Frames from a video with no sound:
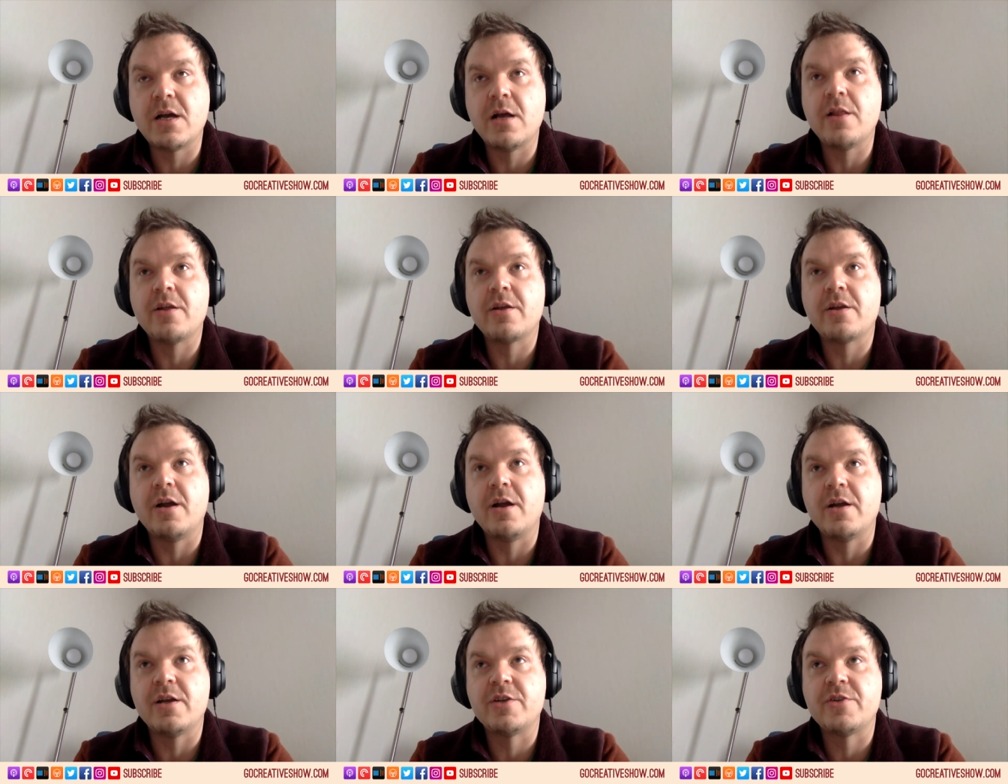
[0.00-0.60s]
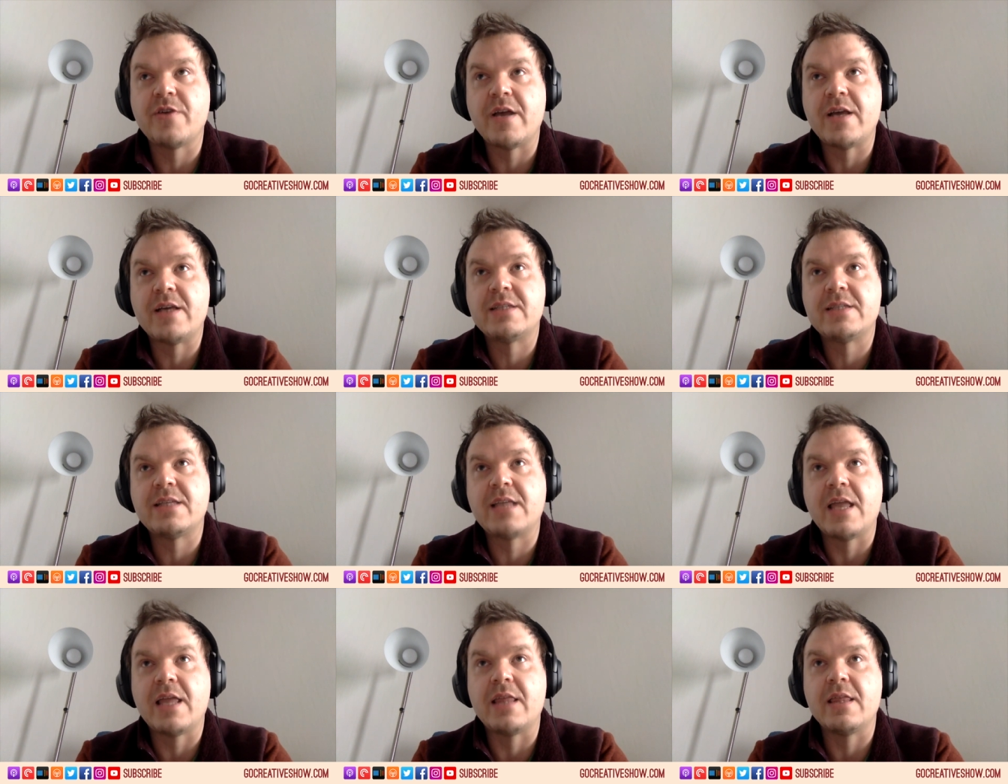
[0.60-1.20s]
color
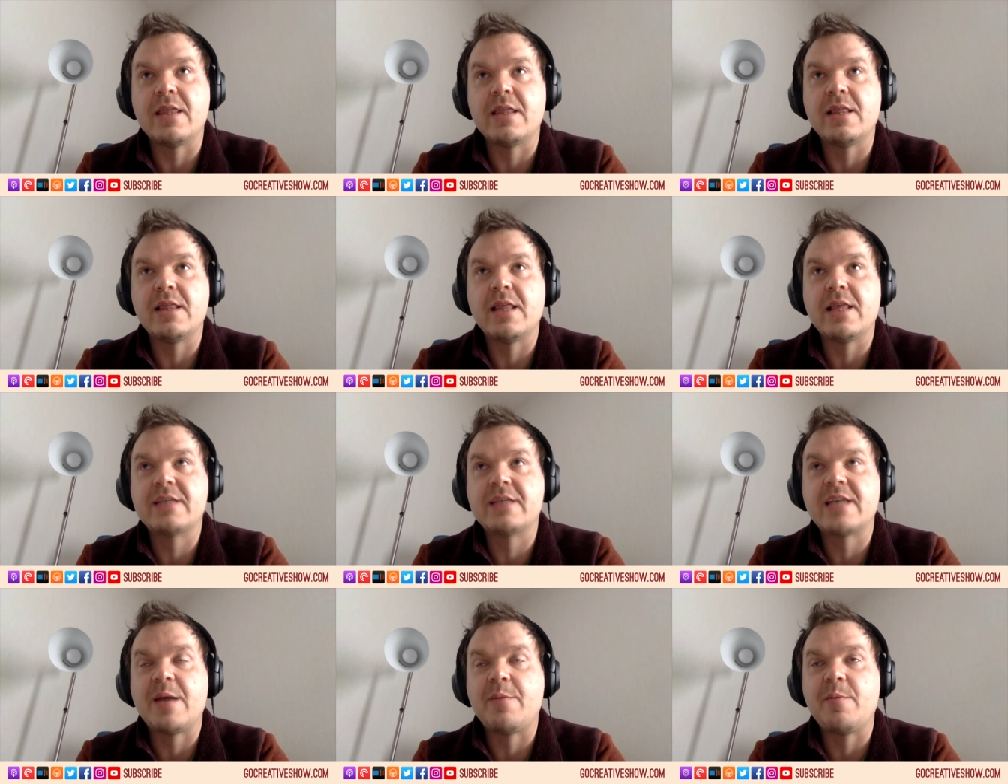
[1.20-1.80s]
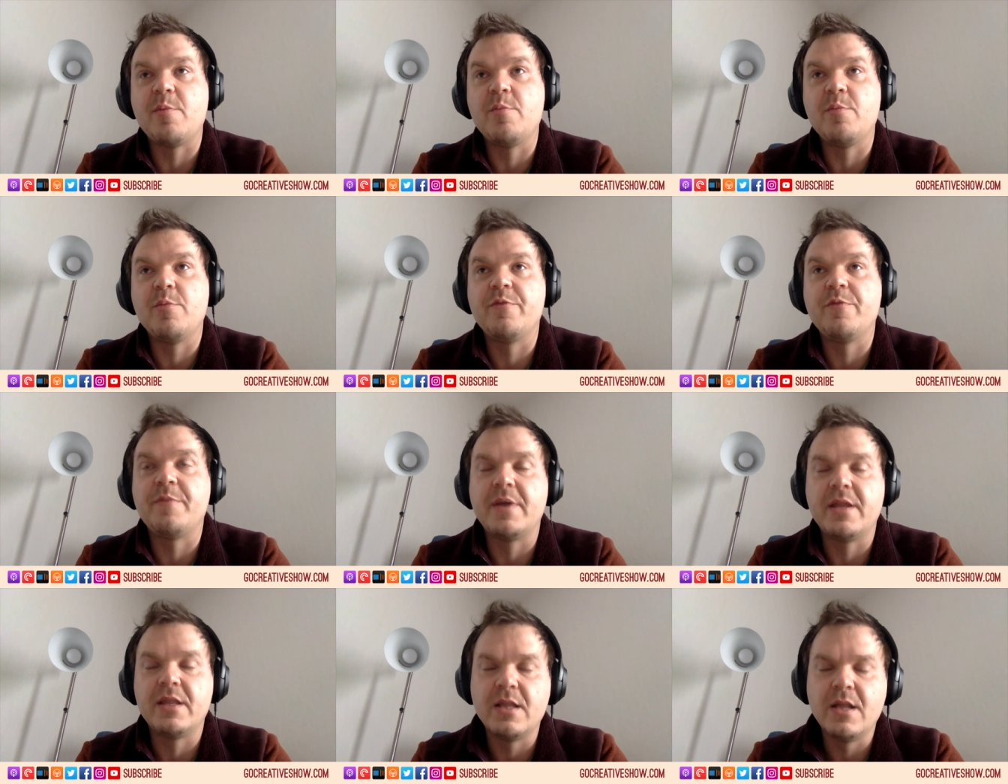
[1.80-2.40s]
contrast and less camera
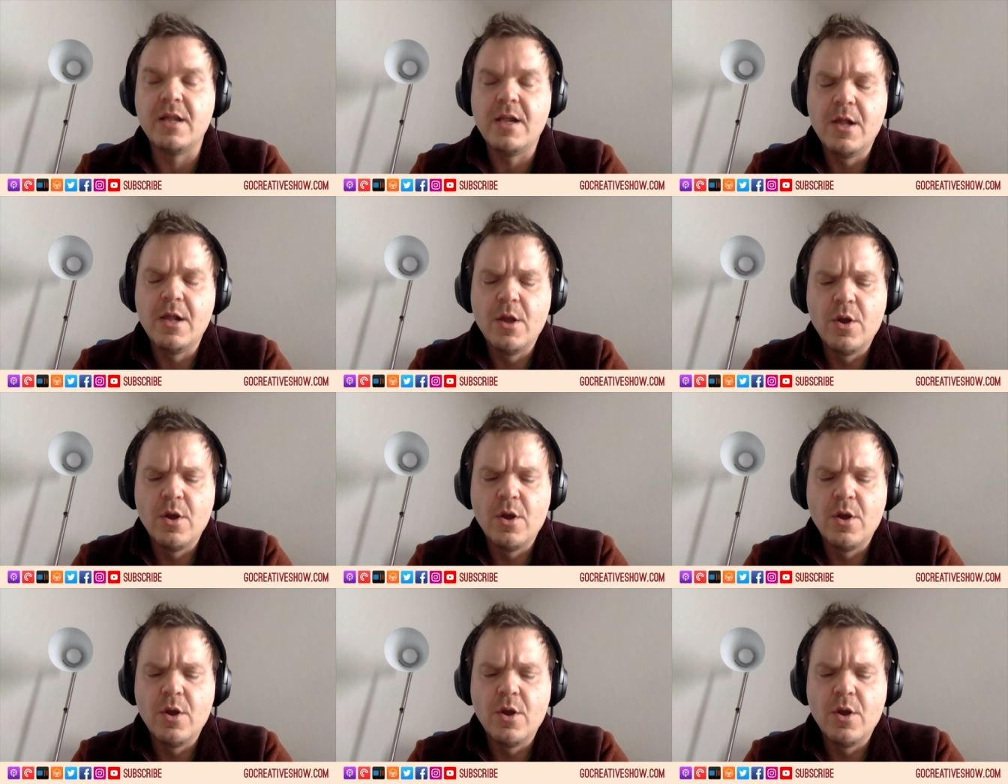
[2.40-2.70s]
movement